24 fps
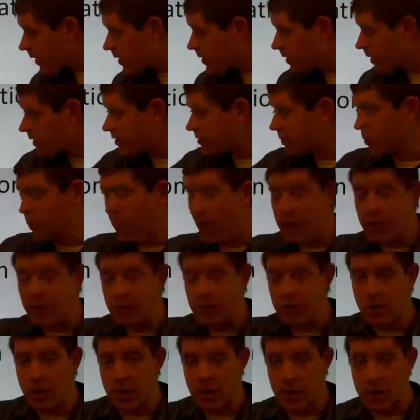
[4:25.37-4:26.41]
That's a rather
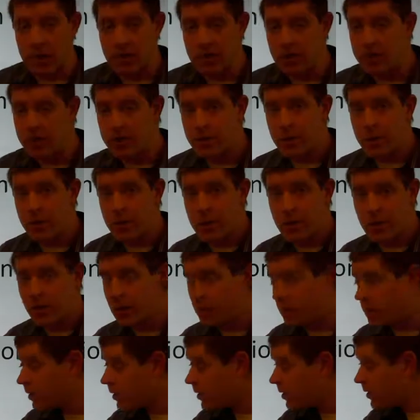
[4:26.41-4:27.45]
large
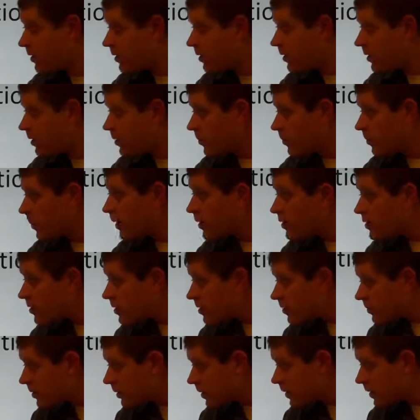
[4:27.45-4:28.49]

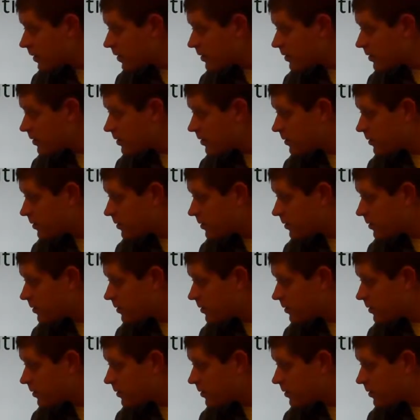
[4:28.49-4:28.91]
ratio there,